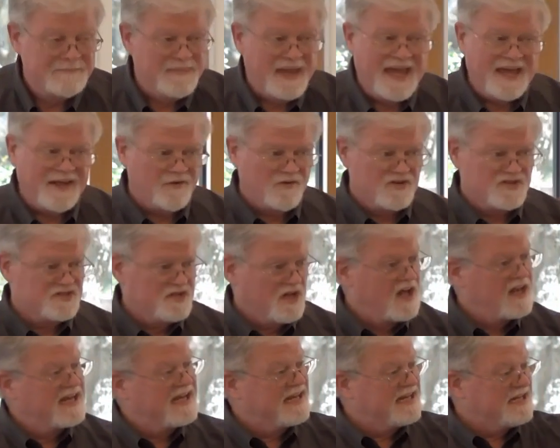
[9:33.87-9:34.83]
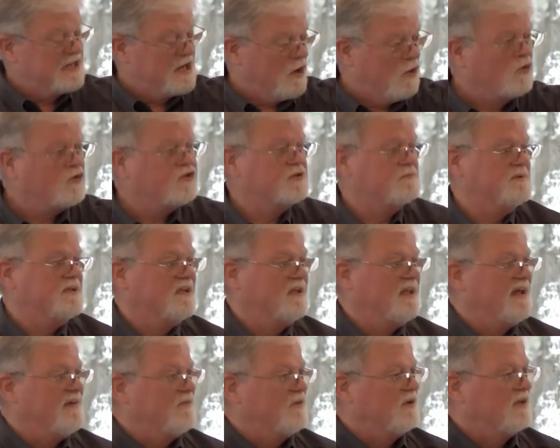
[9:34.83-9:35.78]
really matters, not at an
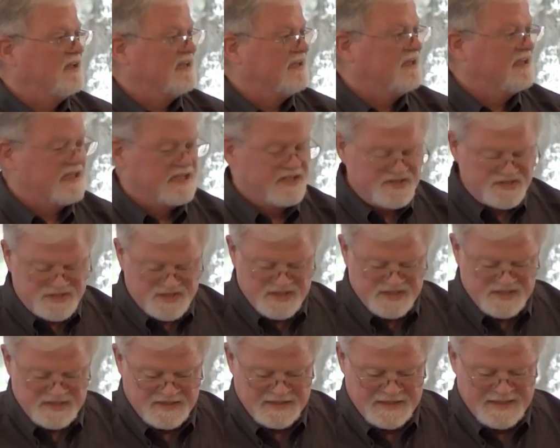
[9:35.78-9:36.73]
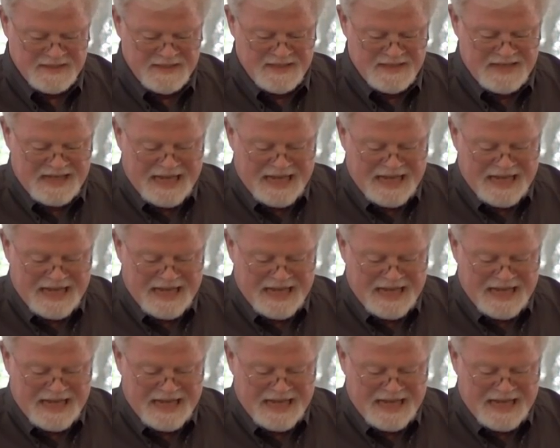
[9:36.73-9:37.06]
ultimate level at least.